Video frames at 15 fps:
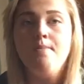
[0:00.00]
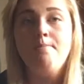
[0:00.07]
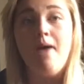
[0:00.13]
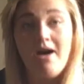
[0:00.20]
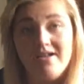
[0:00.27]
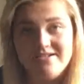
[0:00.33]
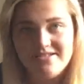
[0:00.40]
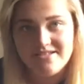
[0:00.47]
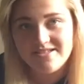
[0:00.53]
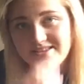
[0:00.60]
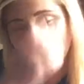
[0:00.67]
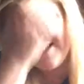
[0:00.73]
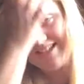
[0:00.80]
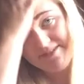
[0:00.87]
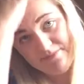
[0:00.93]
But
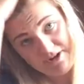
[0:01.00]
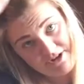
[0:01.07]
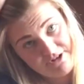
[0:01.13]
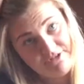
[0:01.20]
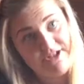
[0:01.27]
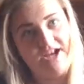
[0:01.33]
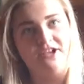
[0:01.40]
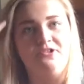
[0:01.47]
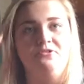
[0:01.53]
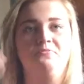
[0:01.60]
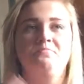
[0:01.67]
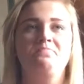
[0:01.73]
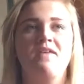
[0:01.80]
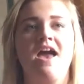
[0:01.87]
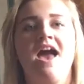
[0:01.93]
this is my new
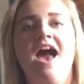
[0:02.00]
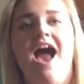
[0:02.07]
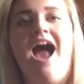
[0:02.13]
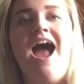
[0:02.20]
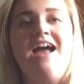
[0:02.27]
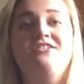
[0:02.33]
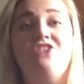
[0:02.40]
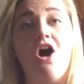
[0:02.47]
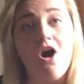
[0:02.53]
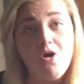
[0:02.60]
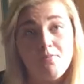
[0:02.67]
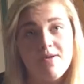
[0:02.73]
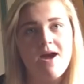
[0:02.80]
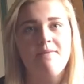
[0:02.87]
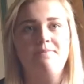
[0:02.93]
channel and I
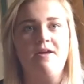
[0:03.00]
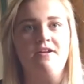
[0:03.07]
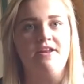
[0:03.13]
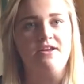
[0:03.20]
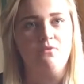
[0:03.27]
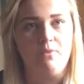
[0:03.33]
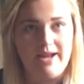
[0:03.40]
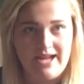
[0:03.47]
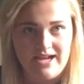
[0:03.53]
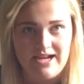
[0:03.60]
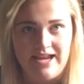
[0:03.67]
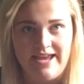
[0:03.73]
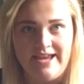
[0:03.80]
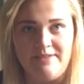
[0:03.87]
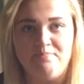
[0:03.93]
will be uploading
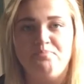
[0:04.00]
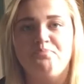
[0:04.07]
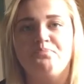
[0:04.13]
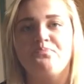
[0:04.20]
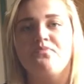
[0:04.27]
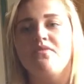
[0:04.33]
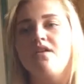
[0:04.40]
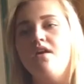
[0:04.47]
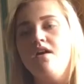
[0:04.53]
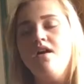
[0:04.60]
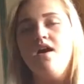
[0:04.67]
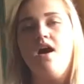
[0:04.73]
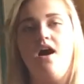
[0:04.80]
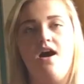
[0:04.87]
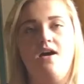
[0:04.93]
weekly.
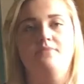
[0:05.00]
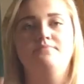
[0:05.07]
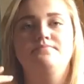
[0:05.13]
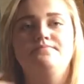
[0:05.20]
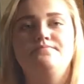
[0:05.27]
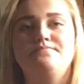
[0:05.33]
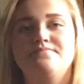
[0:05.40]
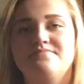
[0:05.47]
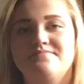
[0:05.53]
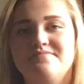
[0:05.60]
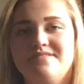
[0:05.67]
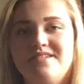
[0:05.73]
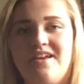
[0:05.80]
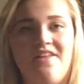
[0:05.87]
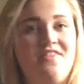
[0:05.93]
Um,
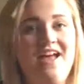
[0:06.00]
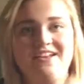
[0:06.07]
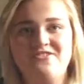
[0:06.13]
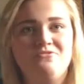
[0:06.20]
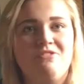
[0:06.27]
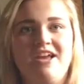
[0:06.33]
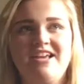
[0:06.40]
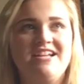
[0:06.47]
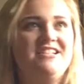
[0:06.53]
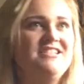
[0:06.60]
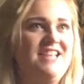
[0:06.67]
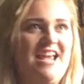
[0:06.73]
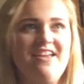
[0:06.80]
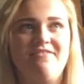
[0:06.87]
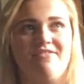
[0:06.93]
that's all I can
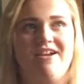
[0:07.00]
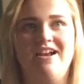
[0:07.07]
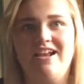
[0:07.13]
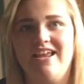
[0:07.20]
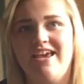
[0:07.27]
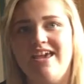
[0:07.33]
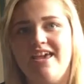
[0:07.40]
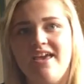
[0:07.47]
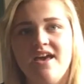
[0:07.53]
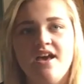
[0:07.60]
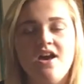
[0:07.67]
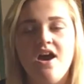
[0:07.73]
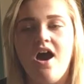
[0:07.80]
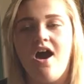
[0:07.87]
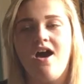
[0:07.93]
say really.
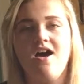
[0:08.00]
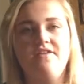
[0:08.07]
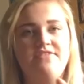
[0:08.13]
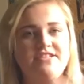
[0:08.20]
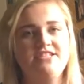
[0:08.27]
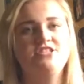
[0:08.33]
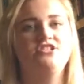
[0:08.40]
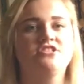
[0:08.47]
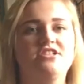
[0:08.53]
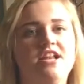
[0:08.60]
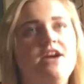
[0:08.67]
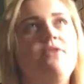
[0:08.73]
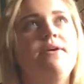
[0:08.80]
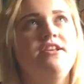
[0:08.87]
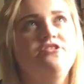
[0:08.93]
Uh, this is just a
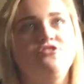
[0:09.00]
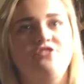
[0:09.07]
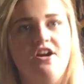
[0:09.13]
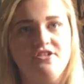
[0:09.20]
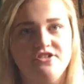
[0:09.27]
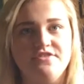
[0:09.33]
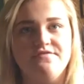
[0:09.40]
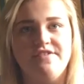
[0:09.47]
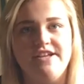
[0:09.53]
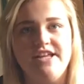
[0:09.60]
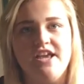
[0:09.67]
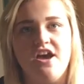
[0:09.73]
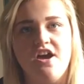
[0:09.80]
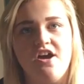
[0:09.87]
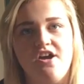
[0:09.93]
little introduction
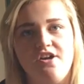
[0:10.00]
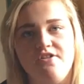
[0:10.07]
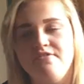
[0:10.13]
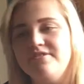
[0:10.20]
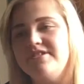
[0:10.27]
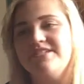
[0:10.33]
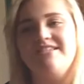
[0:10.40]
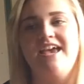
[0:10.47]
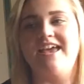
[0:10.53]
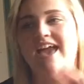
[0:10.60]
video to say